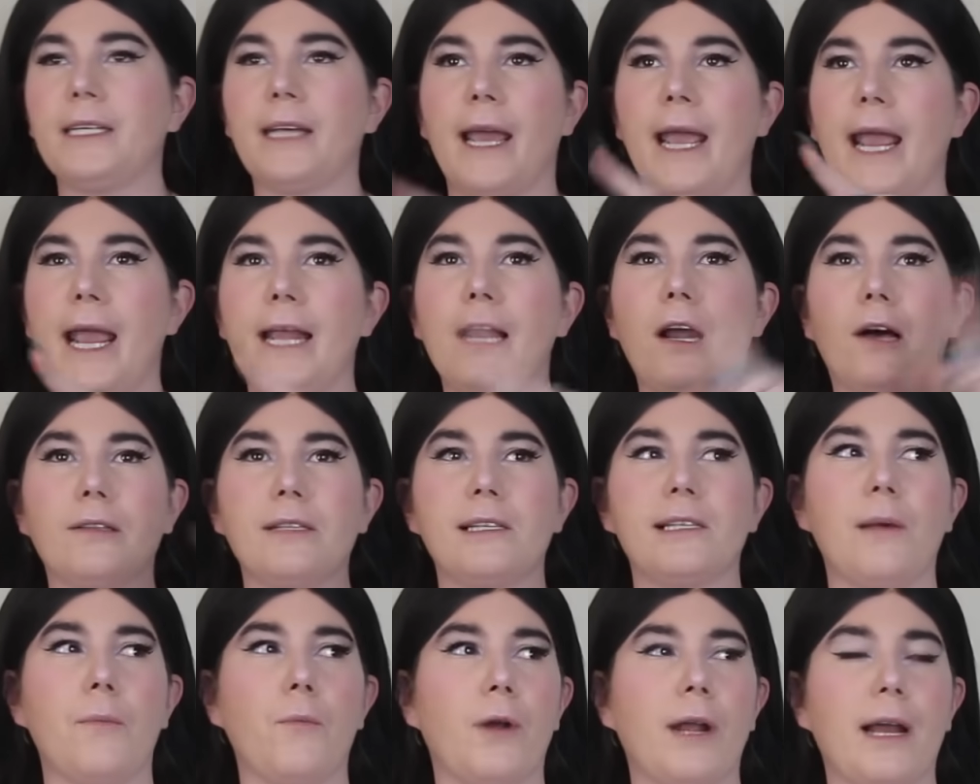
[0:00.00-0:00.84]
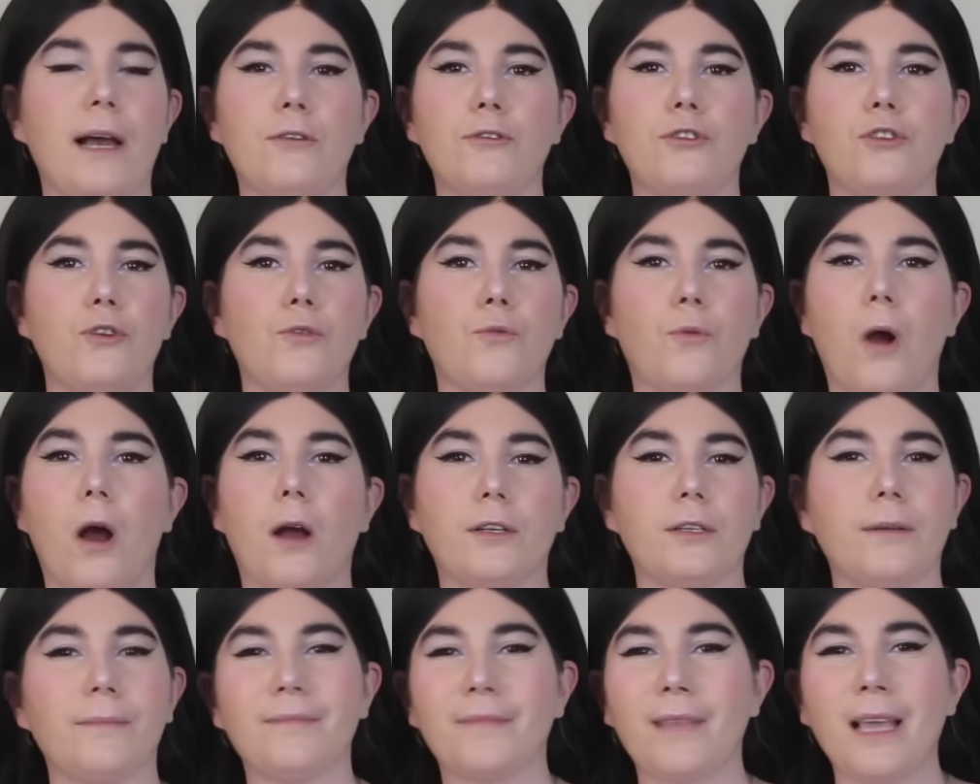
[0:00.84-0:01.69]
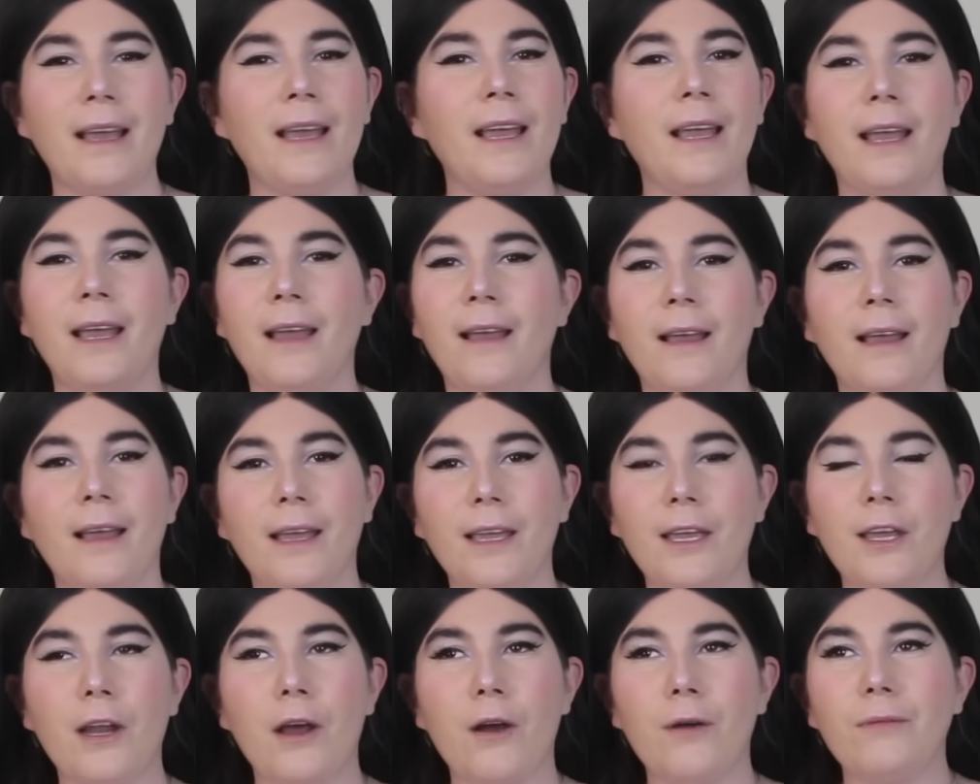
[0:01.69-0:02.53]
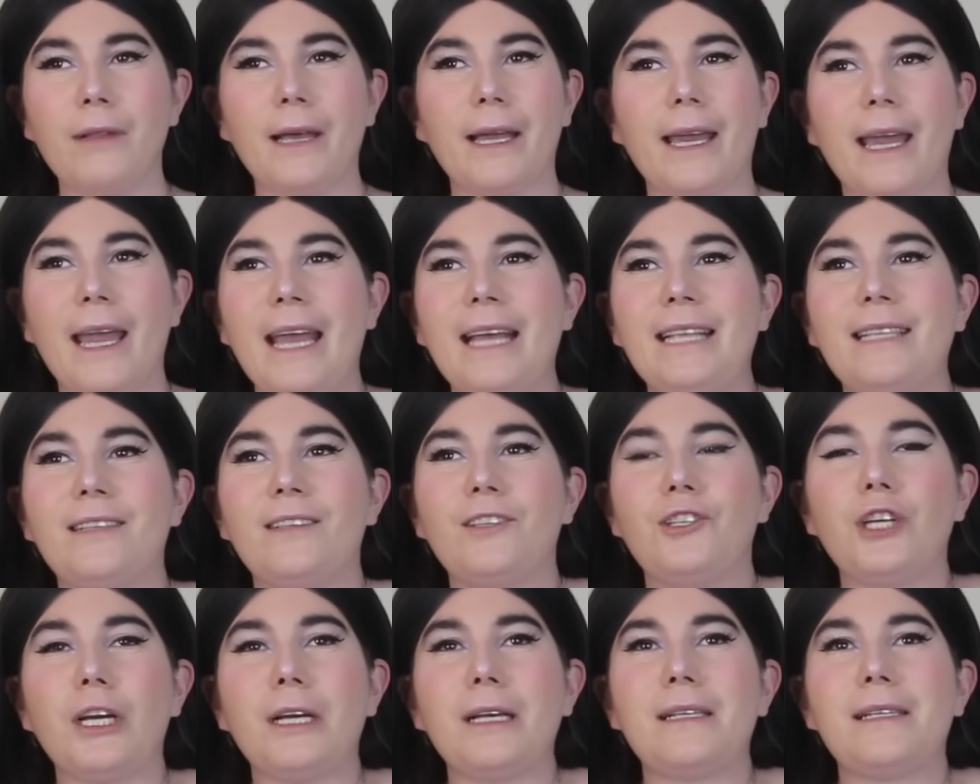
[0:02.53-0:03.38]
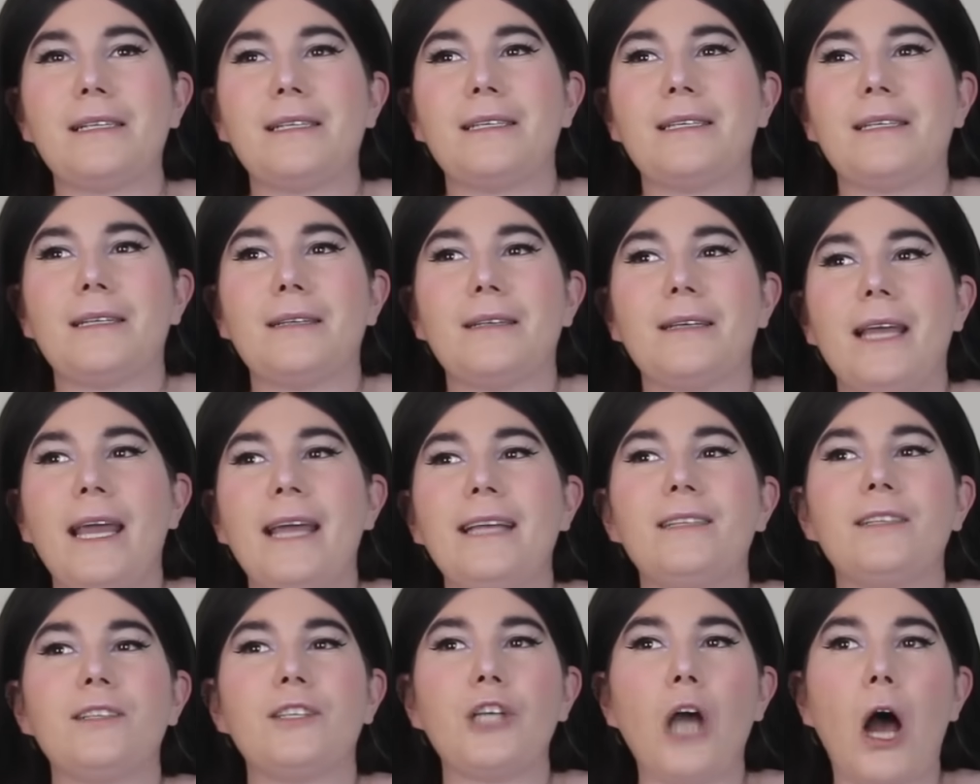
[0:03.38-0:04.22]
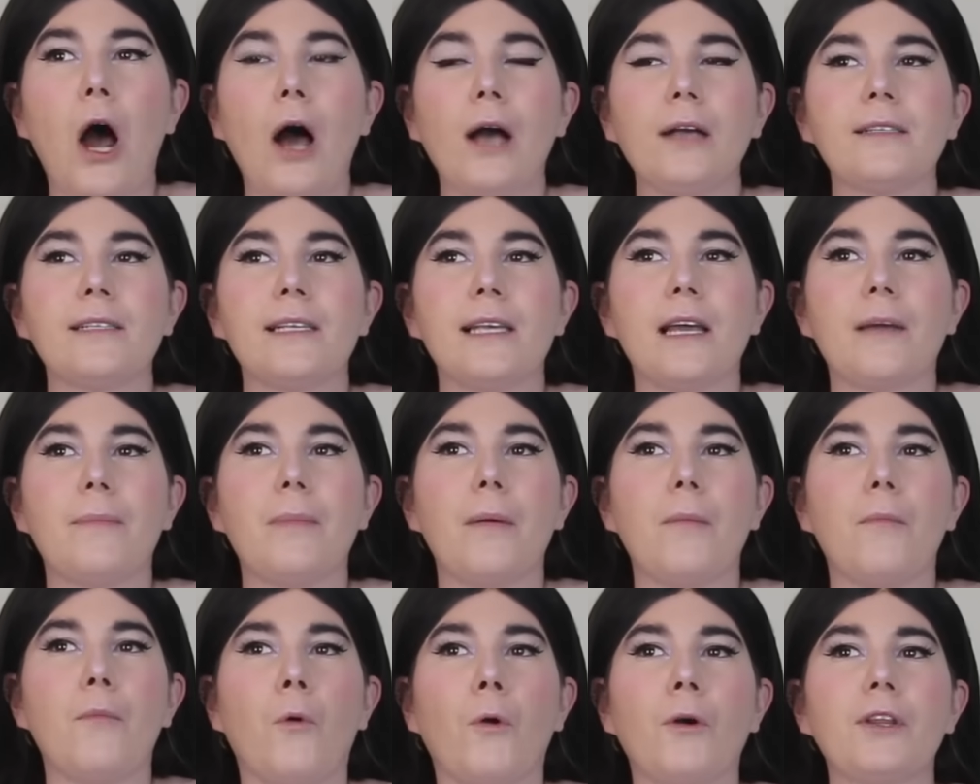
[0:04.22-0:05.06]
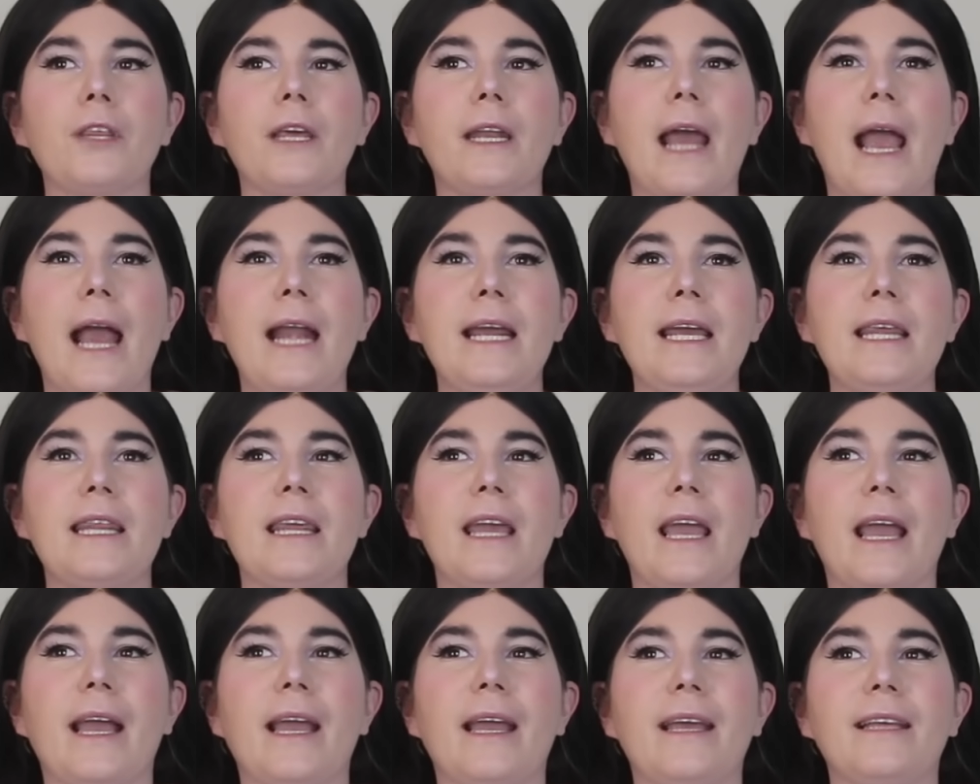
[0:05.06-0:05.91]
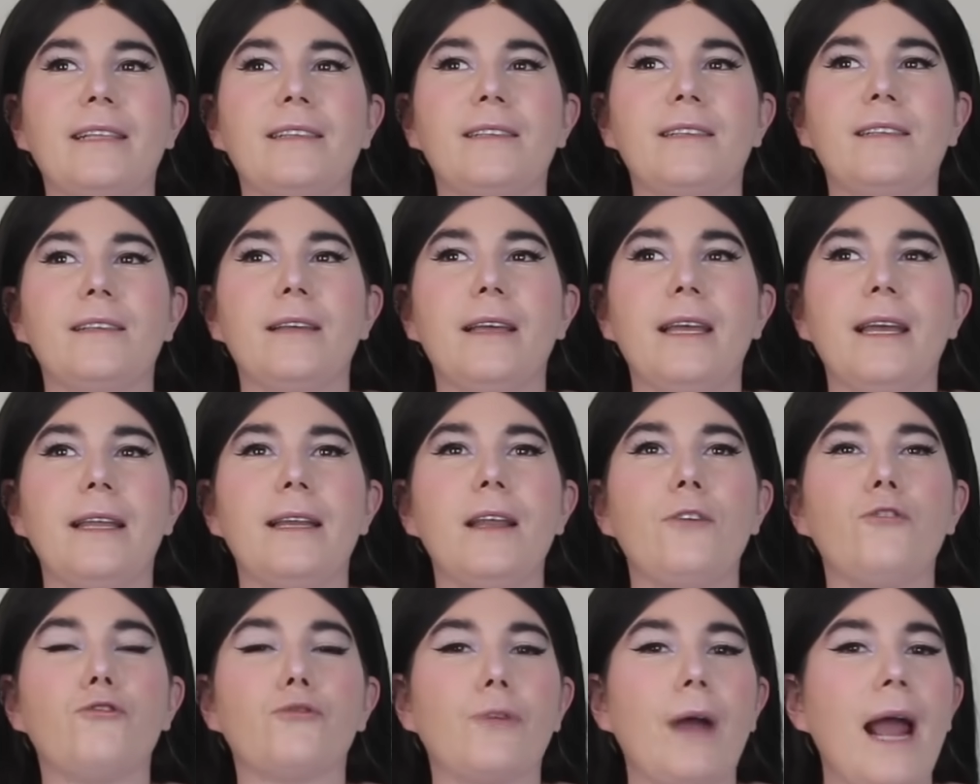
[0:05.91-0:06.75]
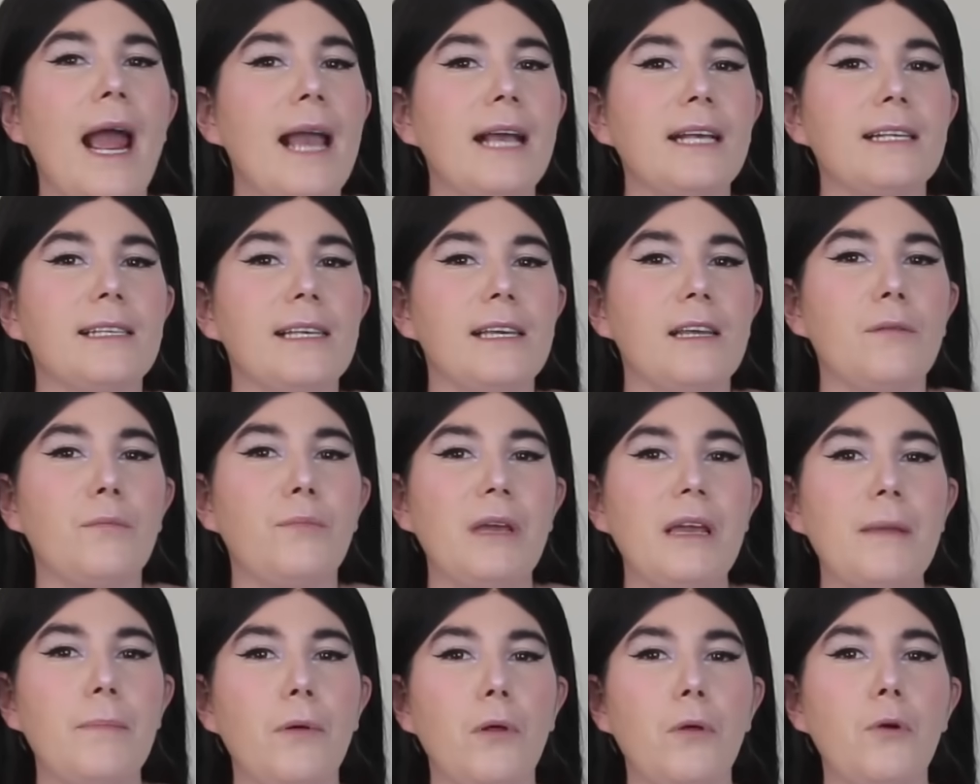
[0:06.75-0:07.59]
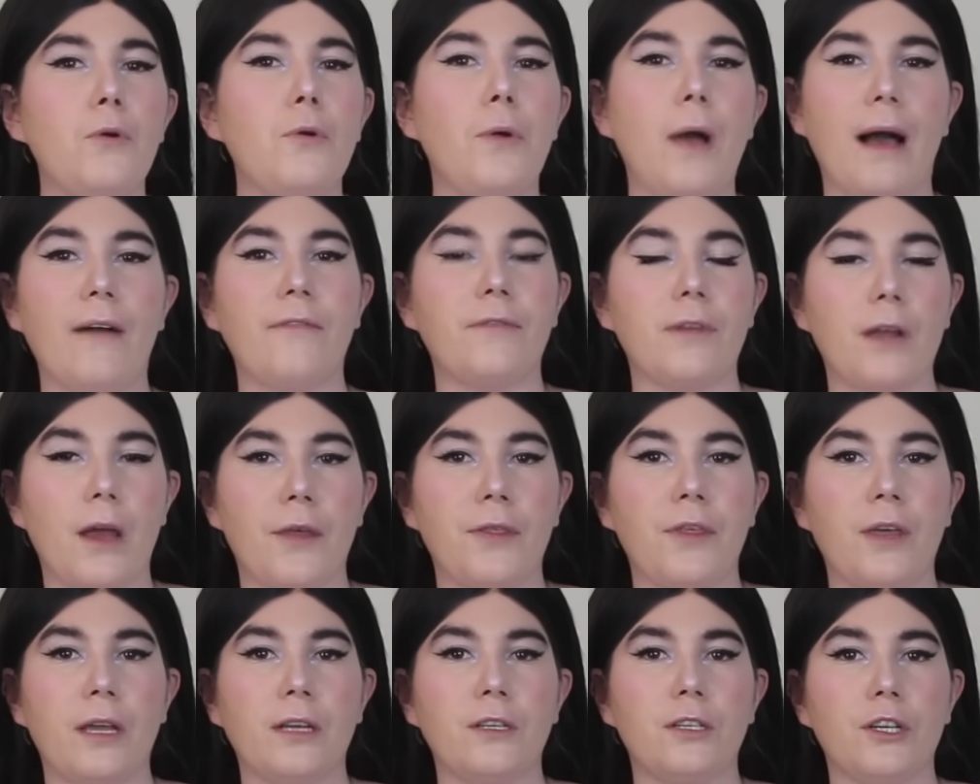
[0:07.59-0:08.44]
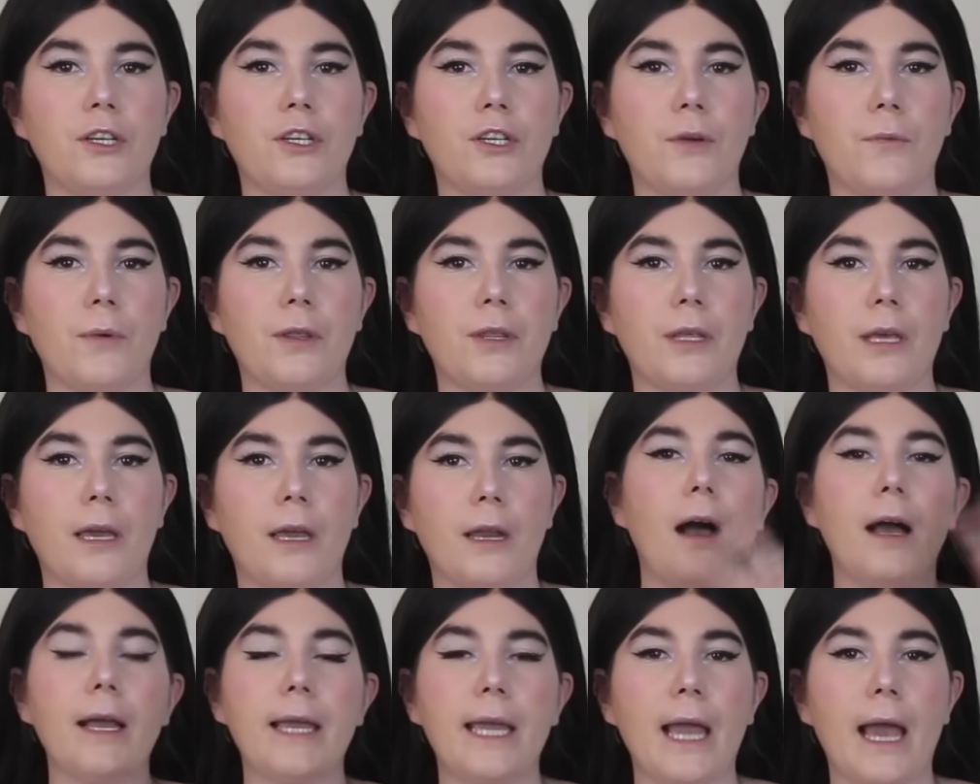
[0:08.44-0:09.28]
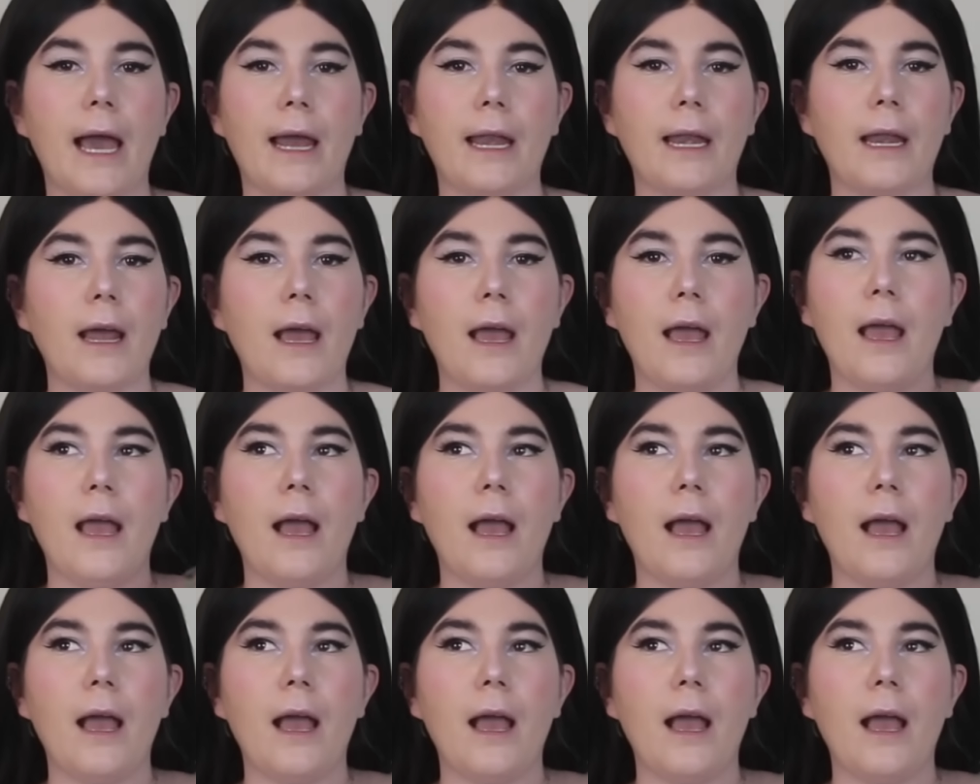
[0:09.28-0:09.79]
to hate on someone else who wronged, you know, like it's just, it's toxic, but more than anything, it drags in people who have nothing to do with it. Again,